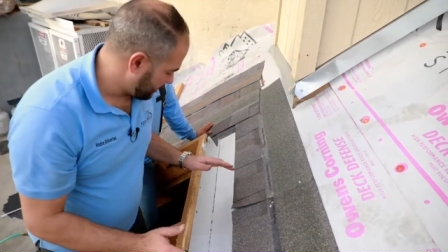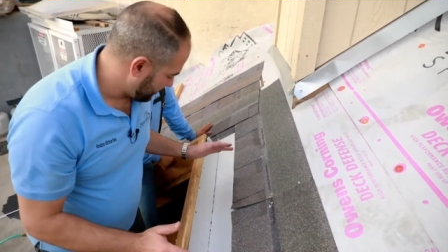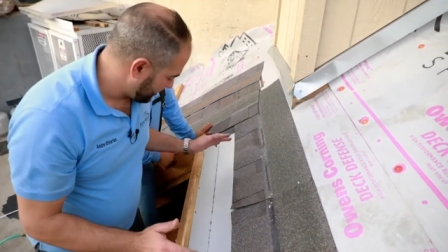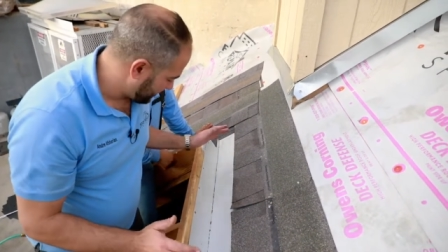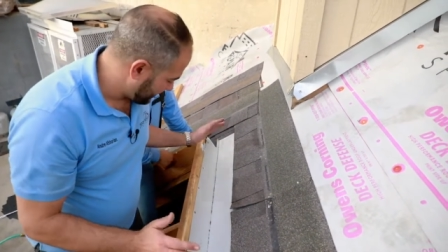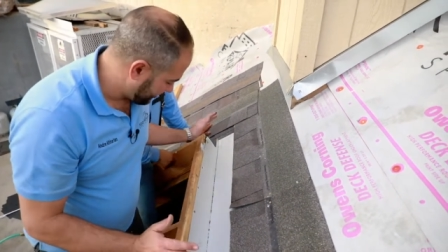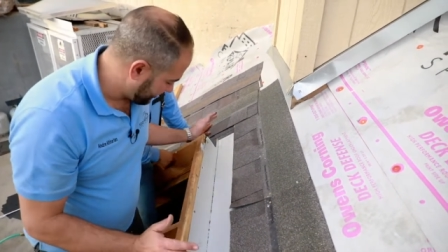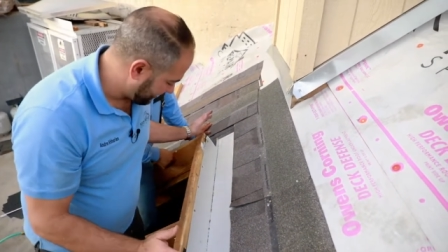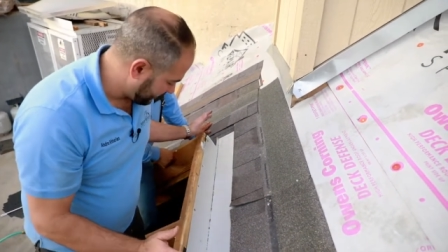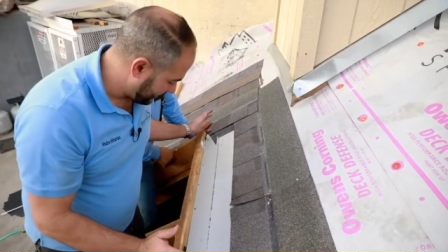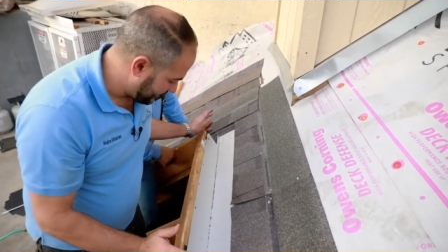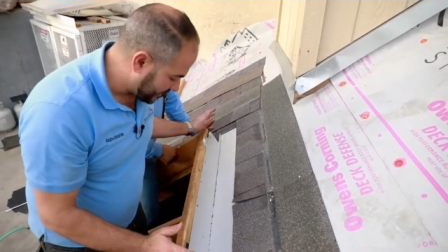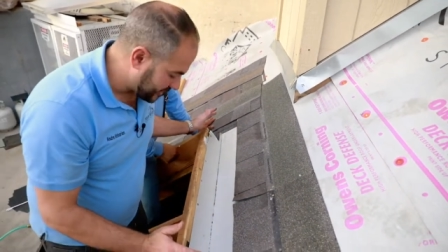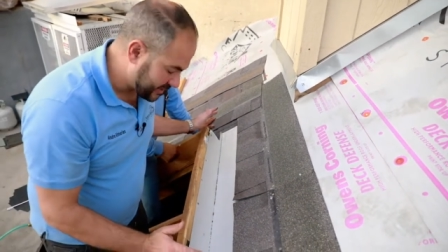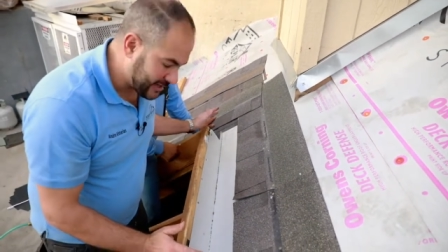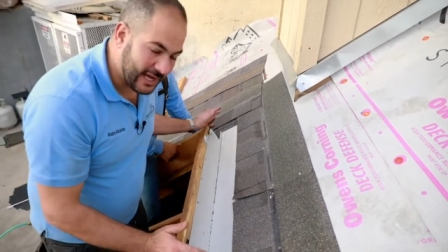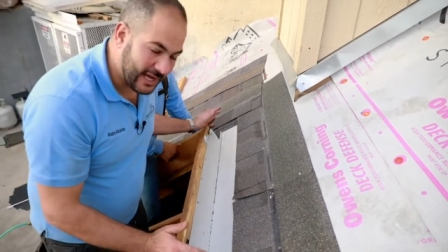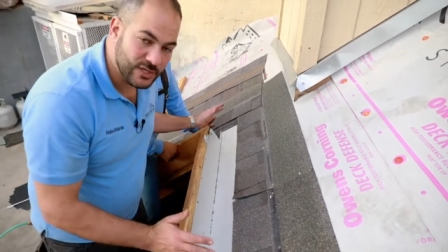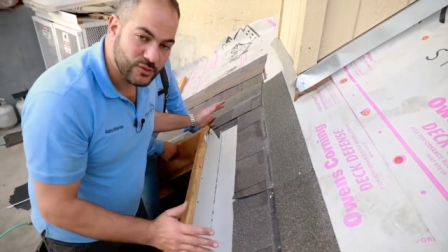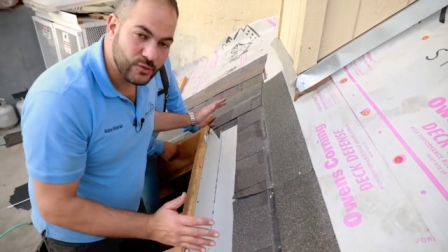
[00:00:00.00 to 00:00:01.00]
But if, in our
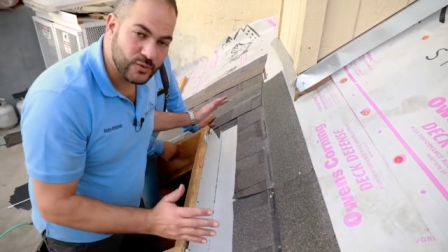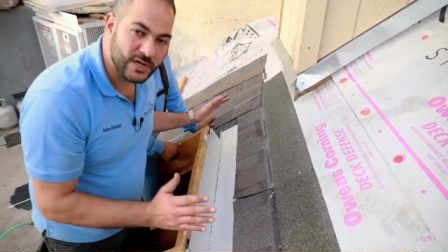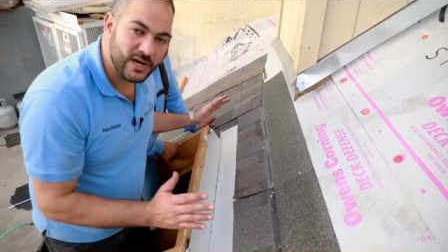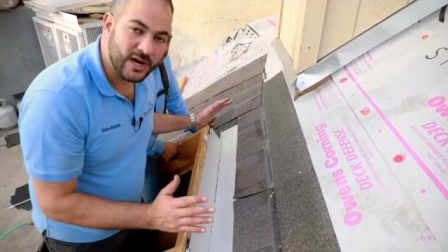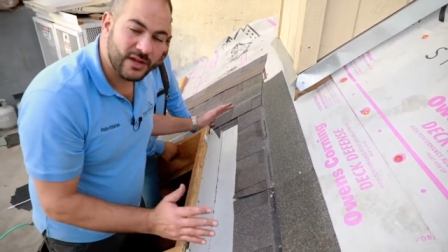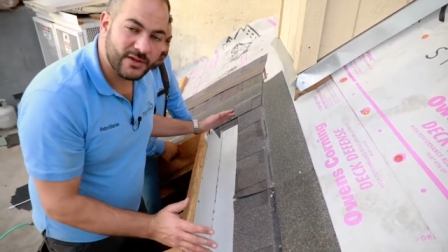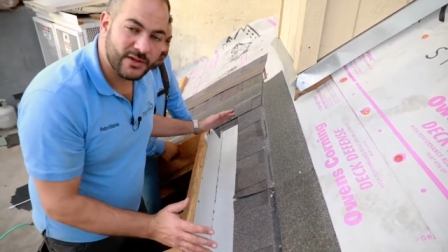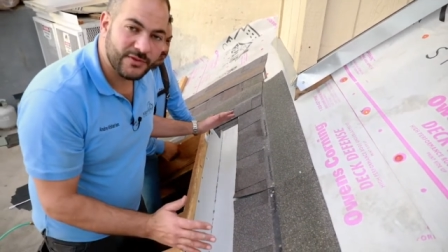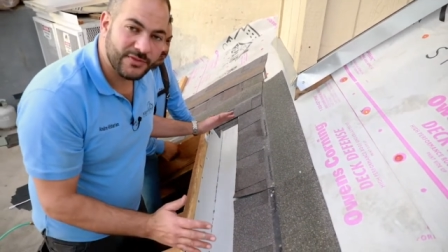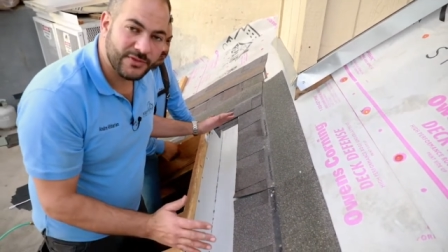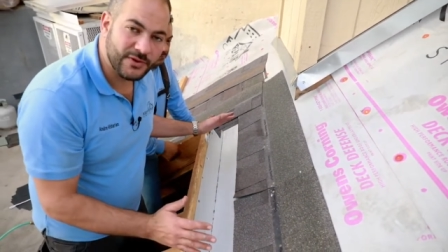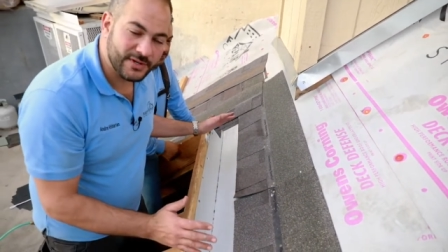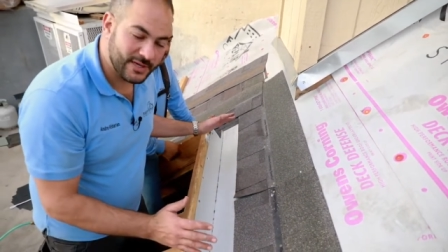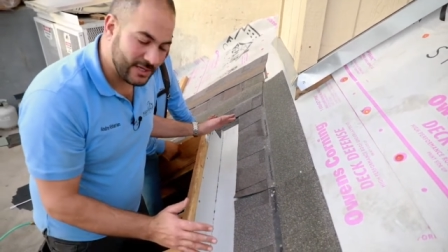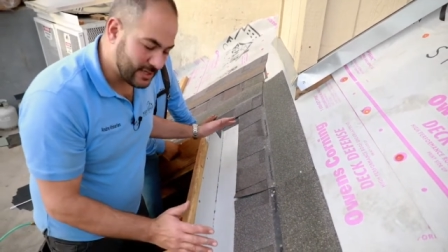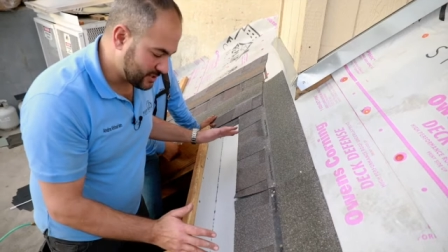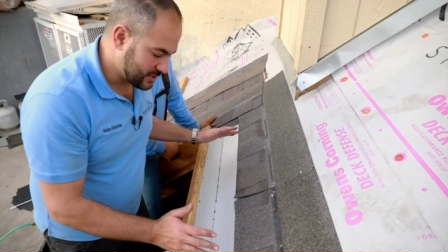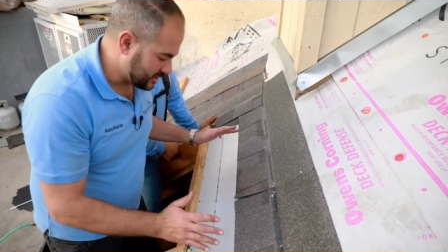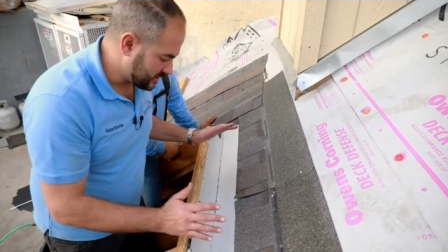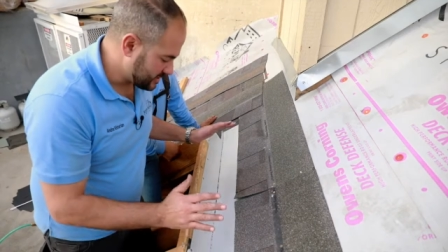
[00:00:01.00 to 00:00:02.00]
case, we're under 30
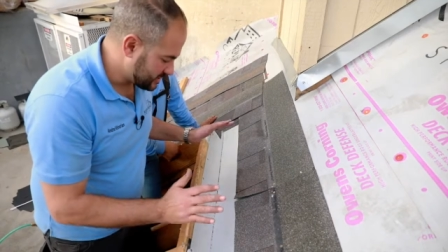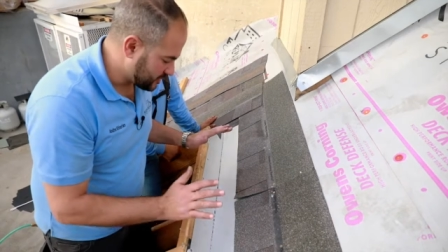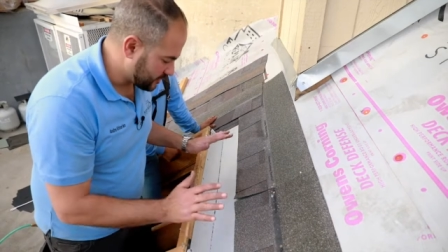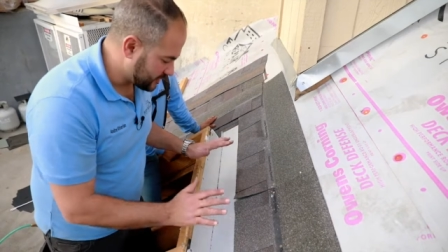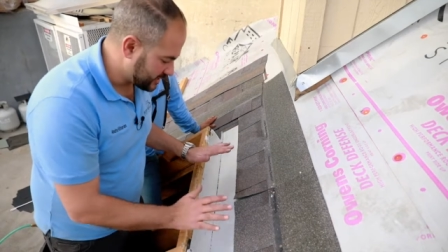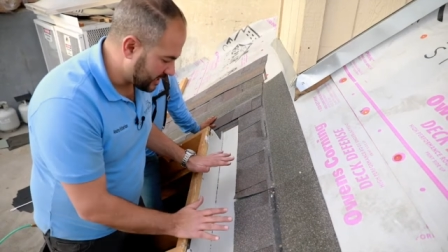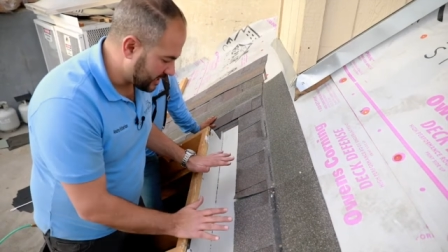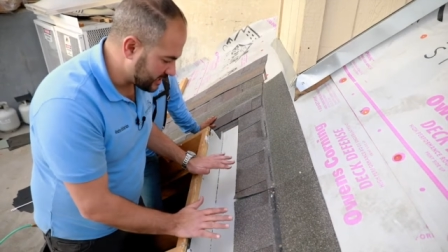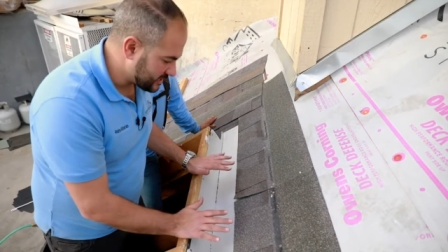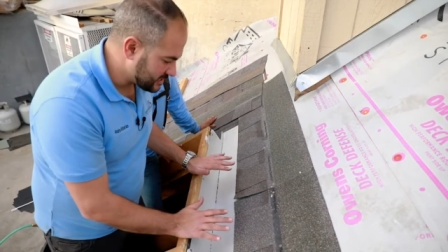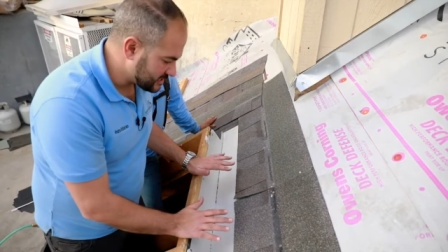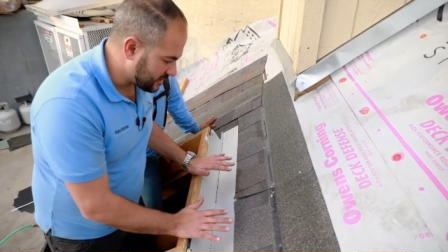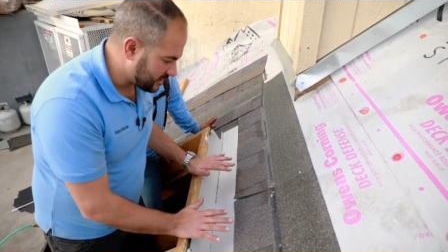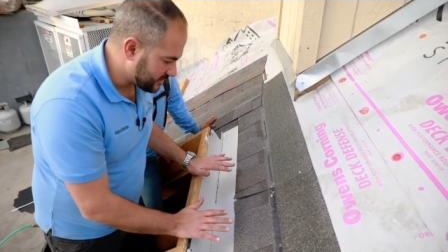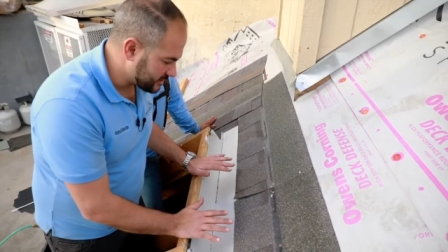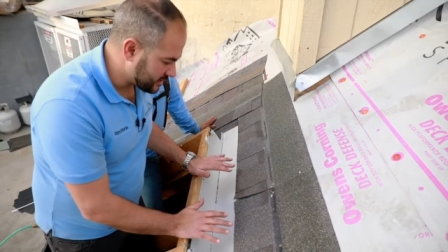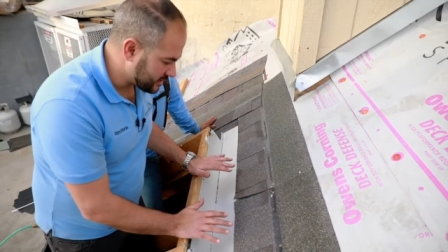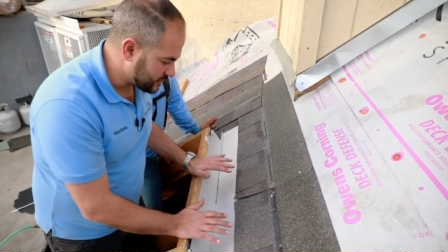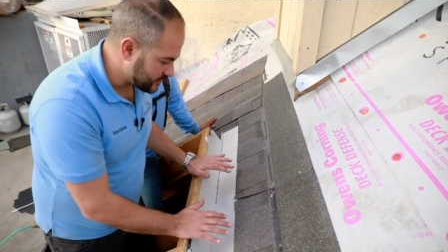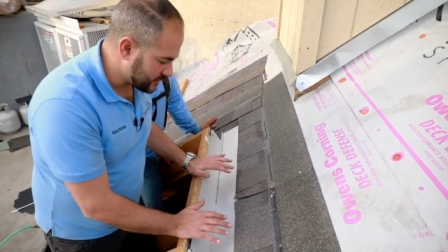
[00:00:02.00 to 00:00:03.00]
inches, so we're not
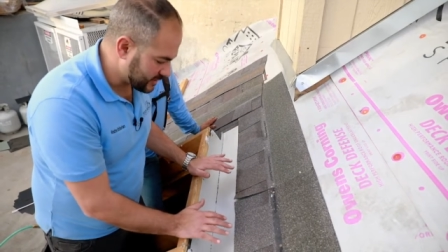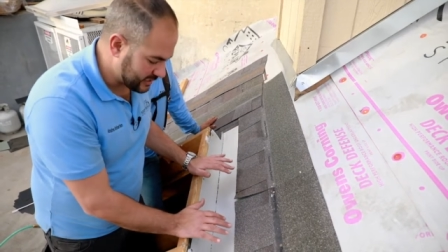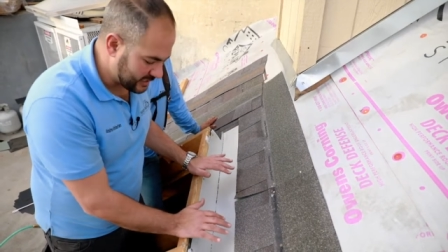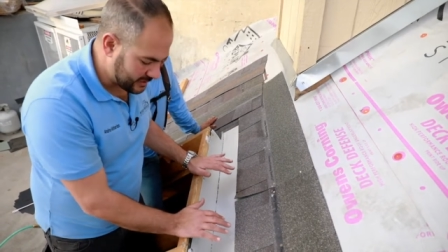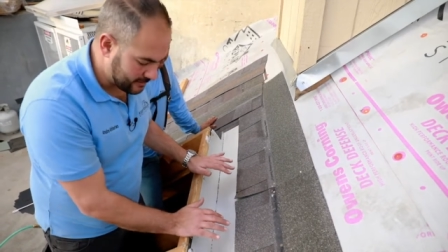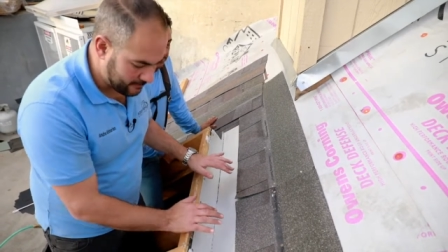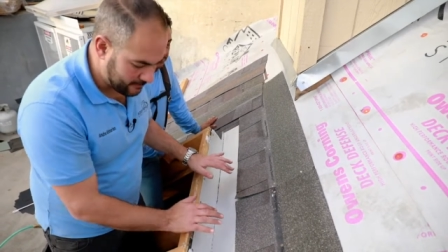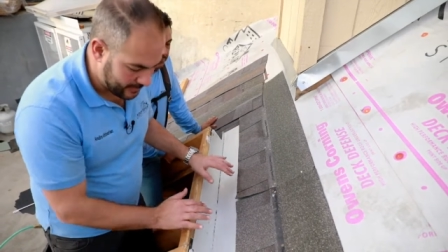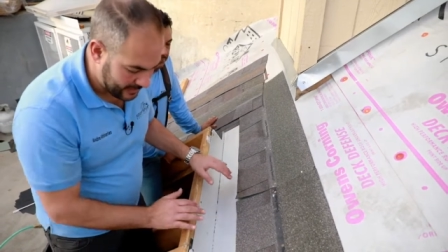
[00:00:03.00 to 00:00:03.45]
installing a cricket.